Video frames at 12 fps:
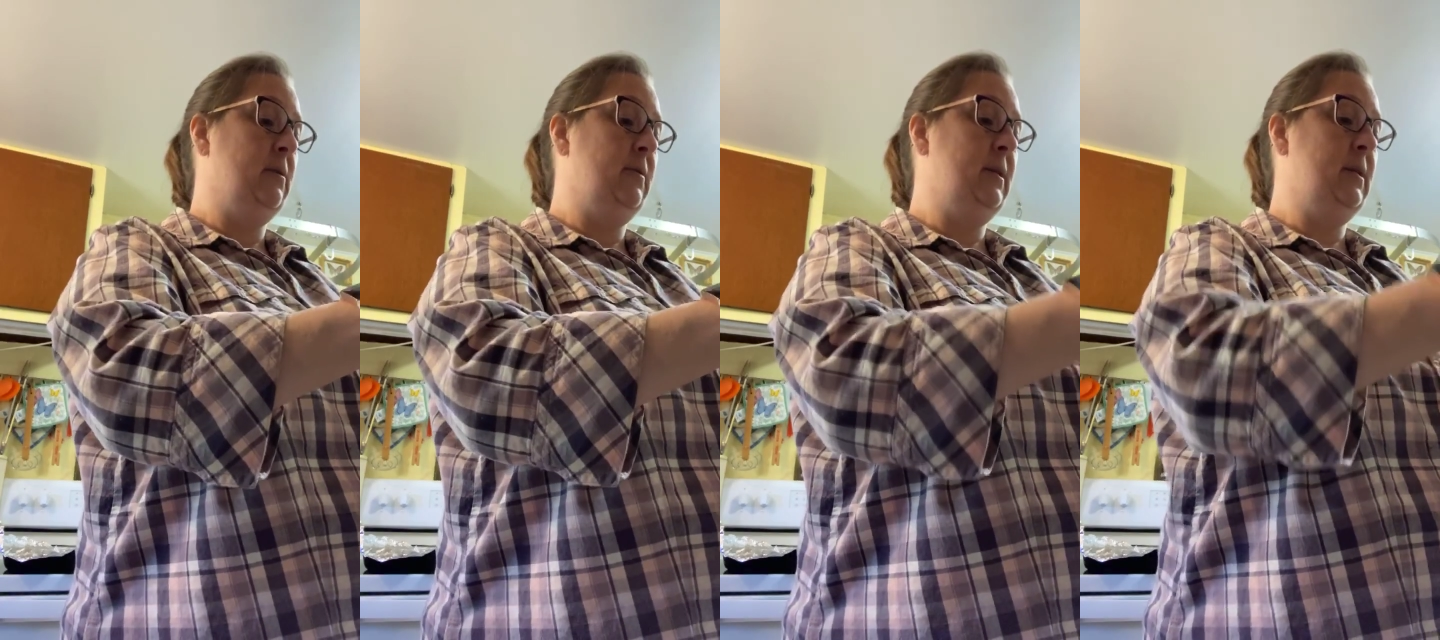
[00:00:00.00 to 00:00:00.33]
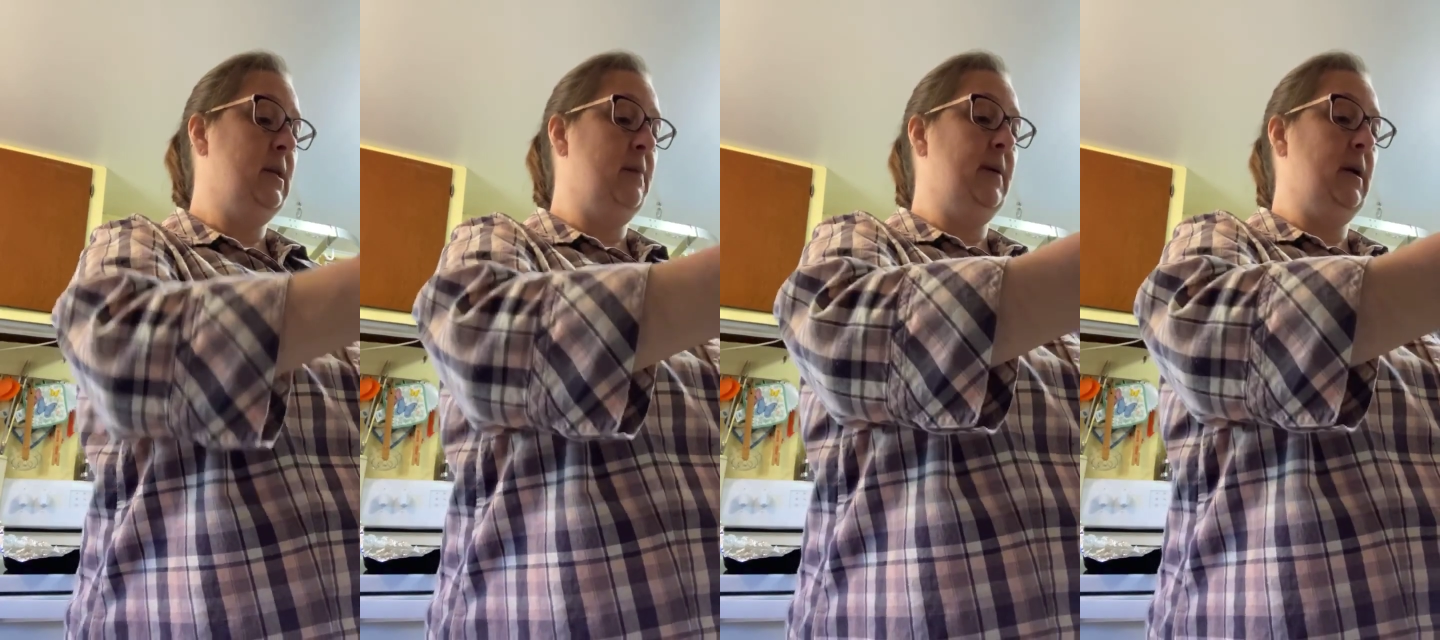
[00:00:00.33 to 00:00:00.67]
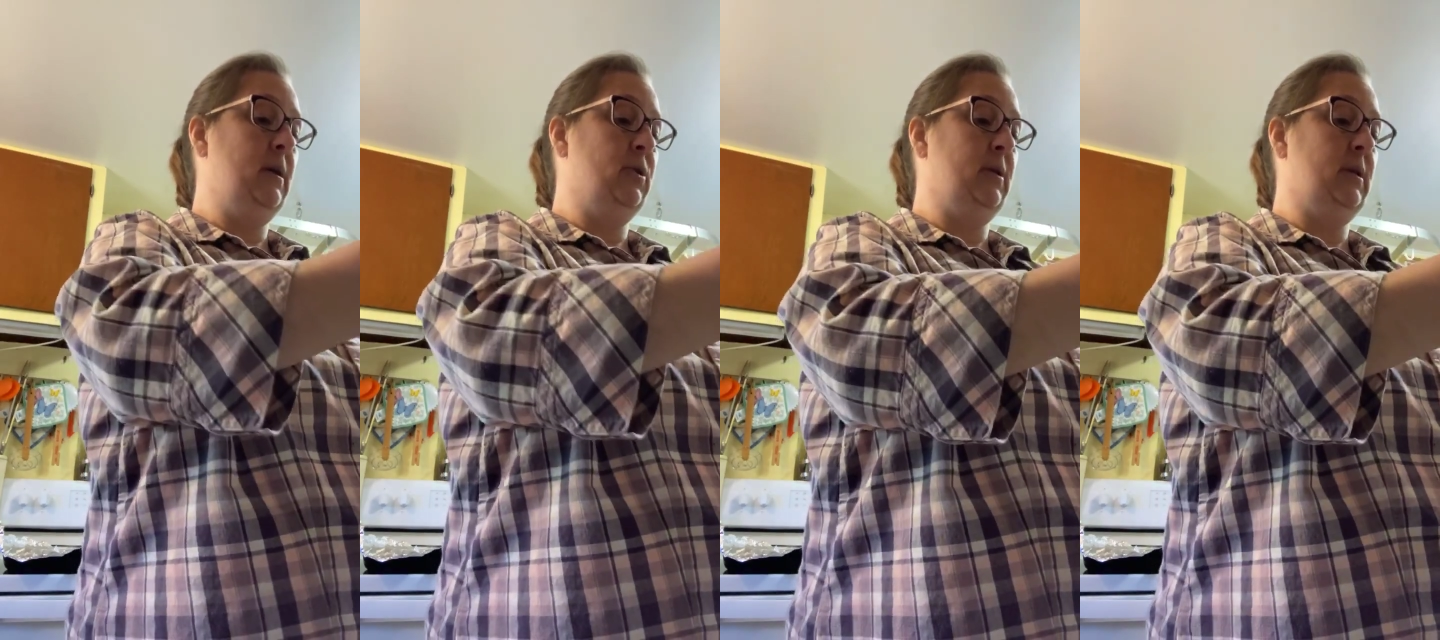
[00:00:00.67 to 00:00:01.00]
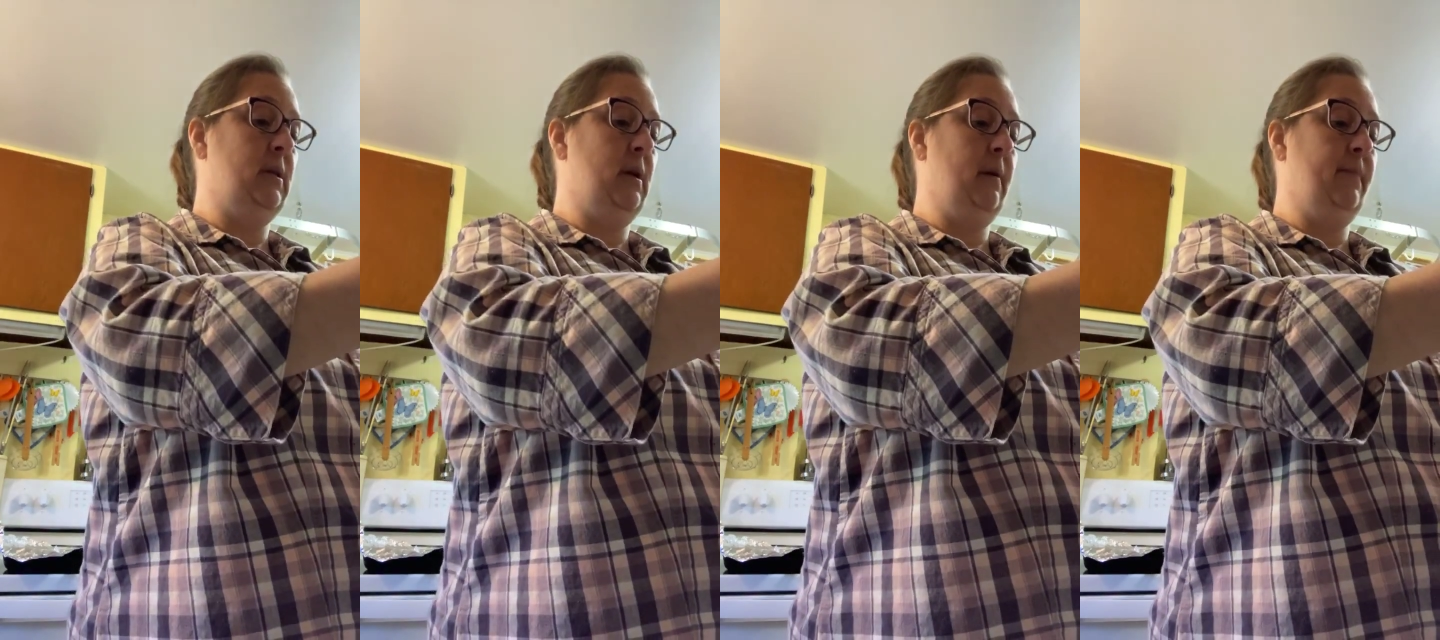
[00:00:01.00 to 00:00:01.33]
this is going to be
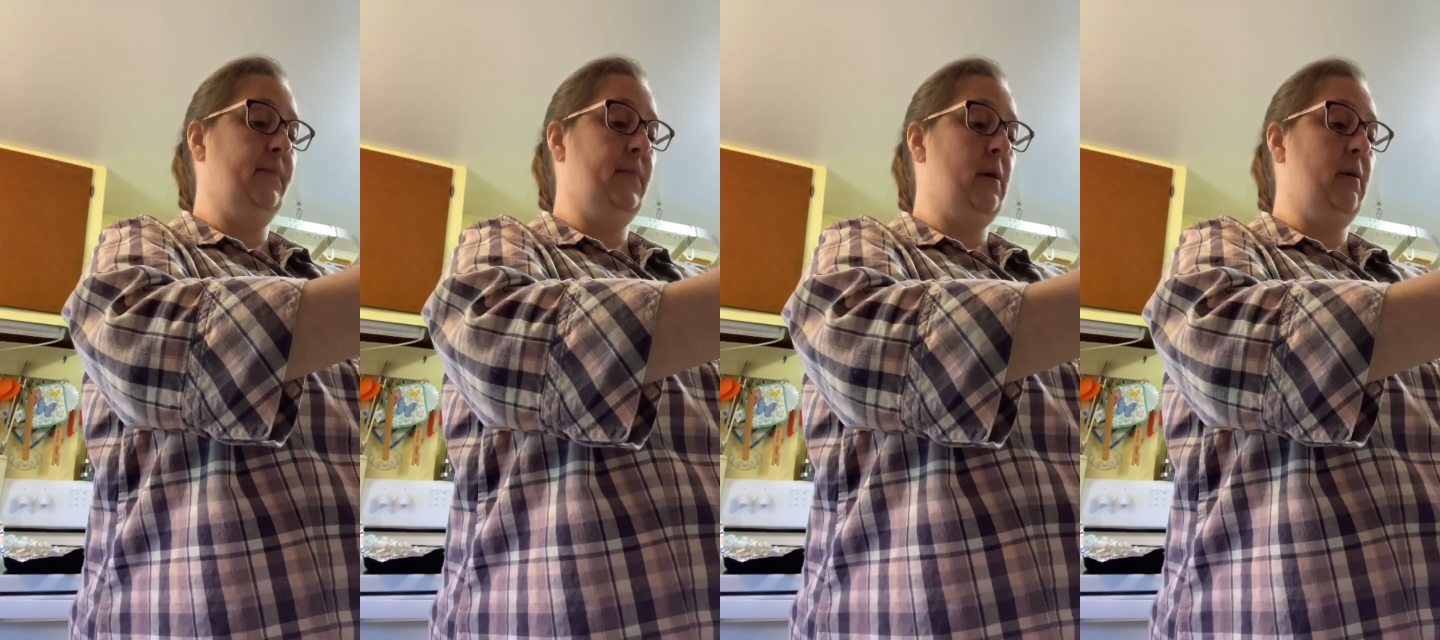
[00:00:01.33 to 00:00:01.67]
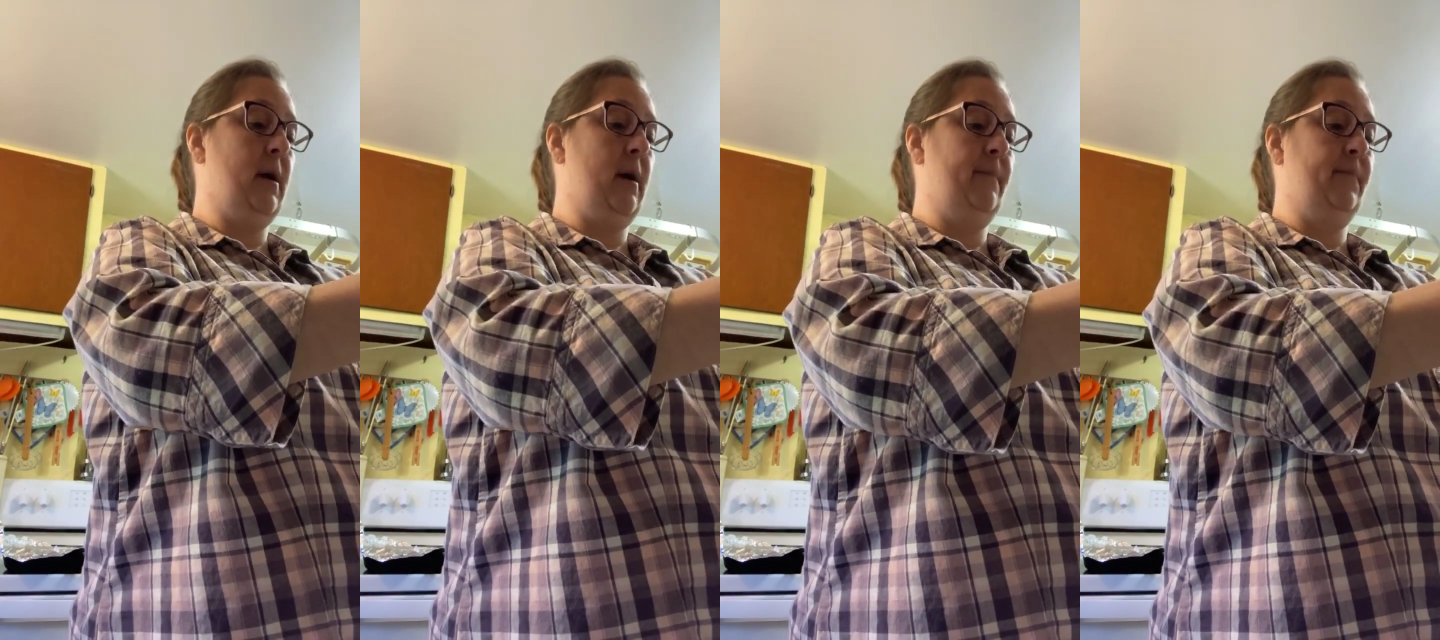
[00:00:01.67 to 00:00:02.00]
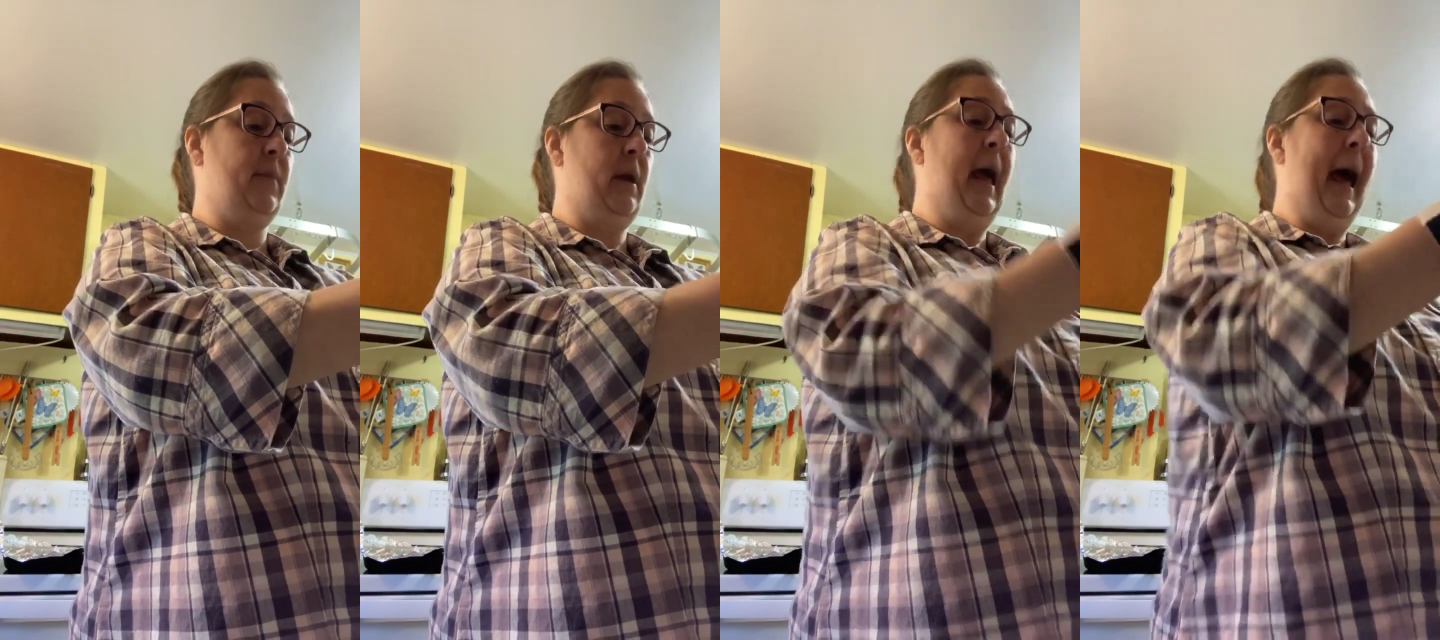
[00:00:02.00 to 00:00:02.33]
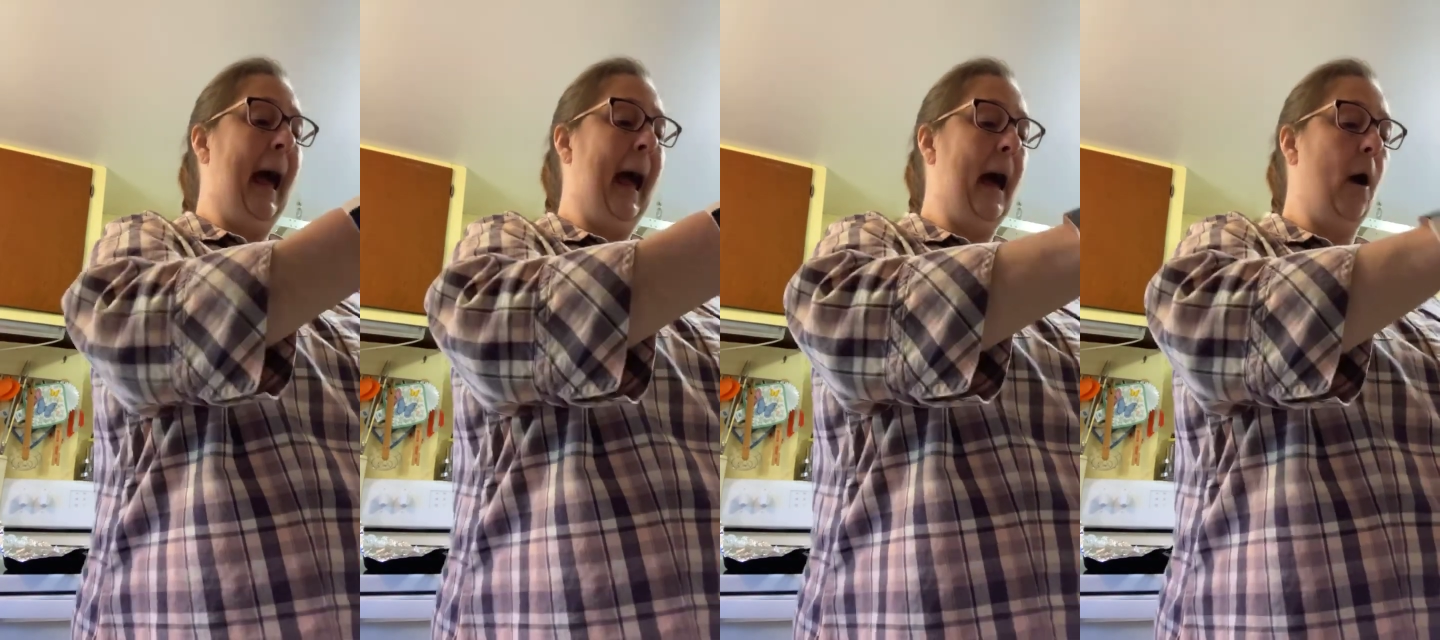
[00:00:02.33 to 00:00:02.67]
interesting. Okay.
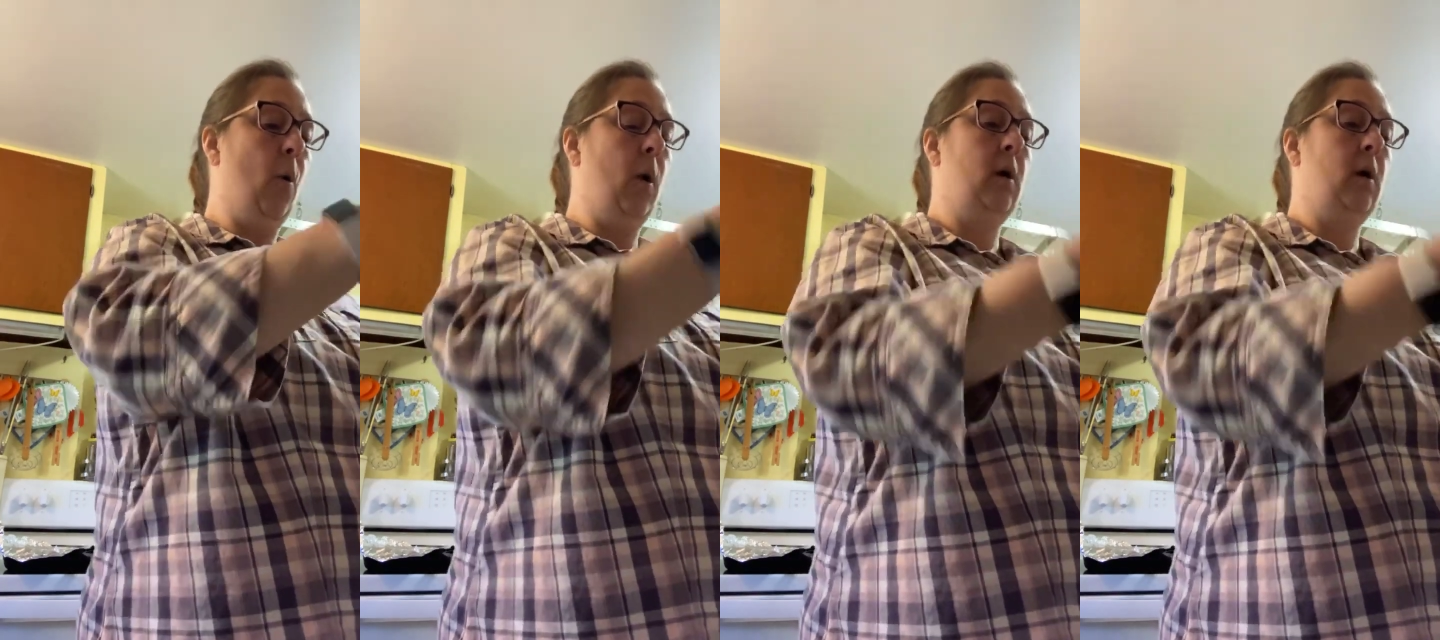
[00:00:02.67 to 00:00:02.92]
Ow.